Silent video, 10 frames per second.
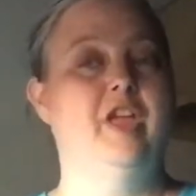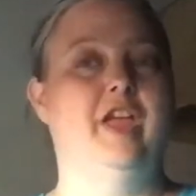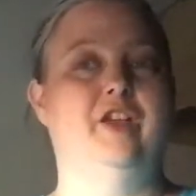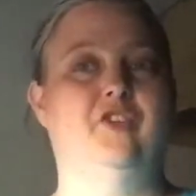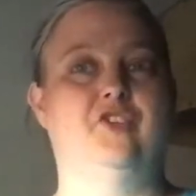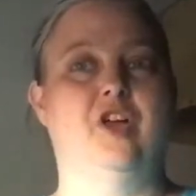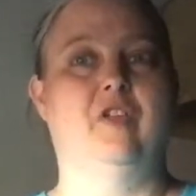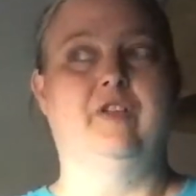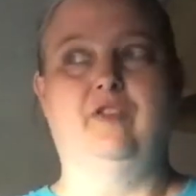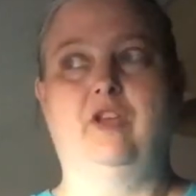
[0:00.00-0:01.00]
It does not
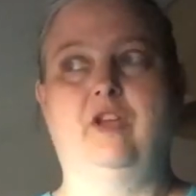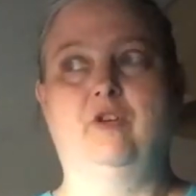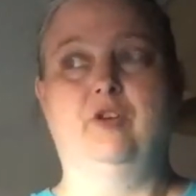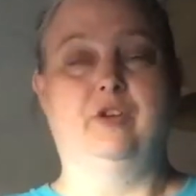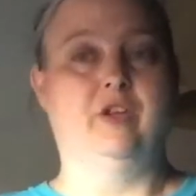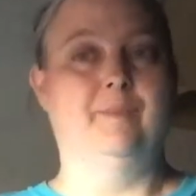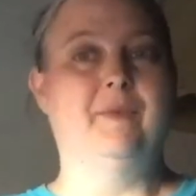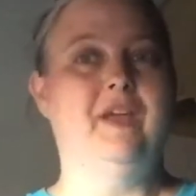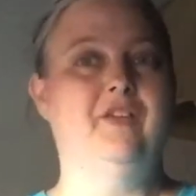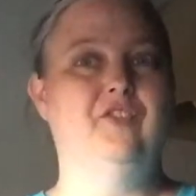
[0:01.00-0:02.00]
like the Caron
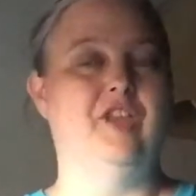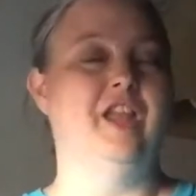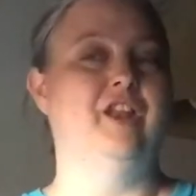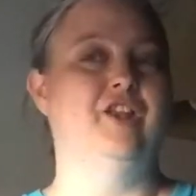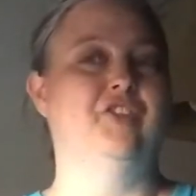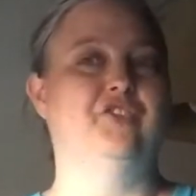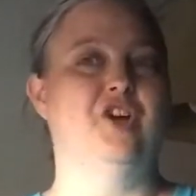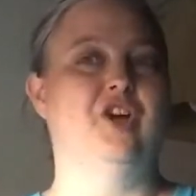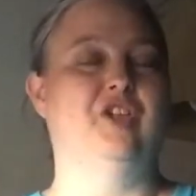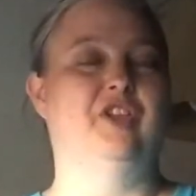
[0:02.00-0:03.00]
cupcakes, and it does
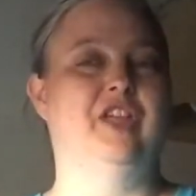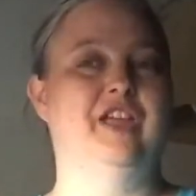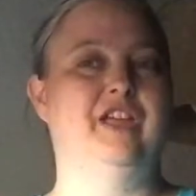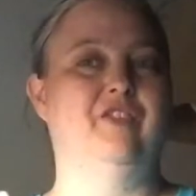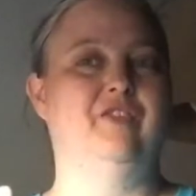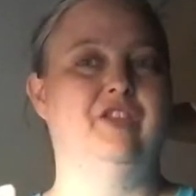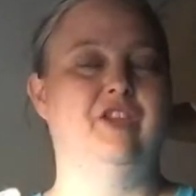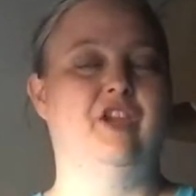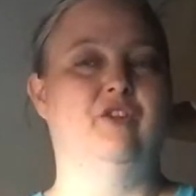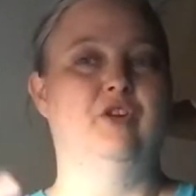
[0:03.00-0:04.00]
not like the
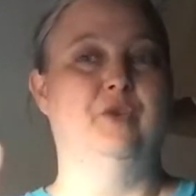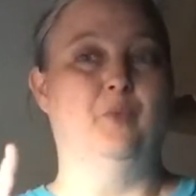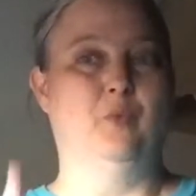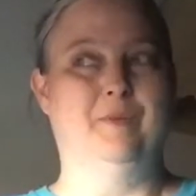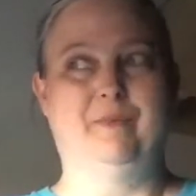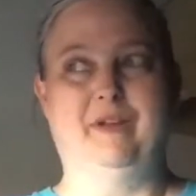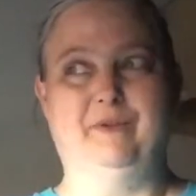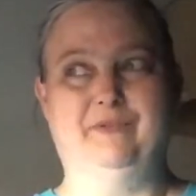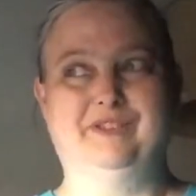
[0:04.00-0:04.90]
Caron 1 pound.